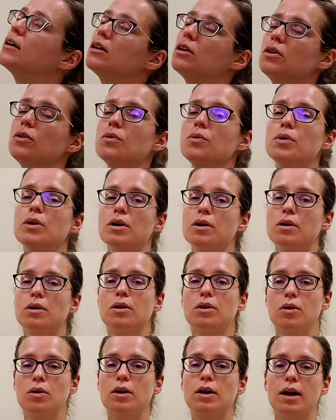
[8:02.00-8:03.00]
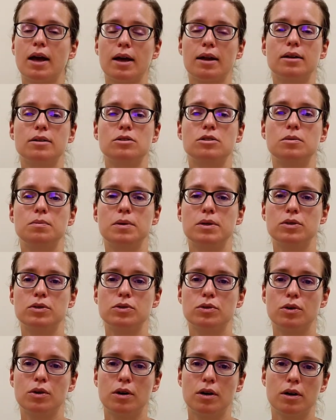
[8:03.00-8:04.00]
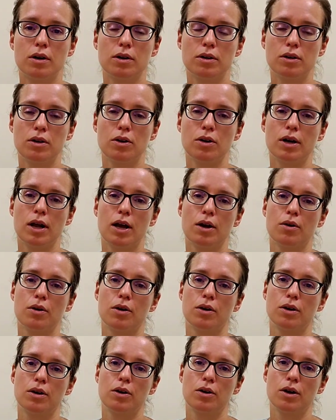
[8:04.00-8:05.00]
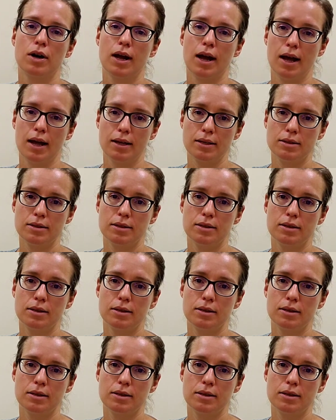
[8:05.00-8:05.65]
you're likely to be sore on your neck or on your head,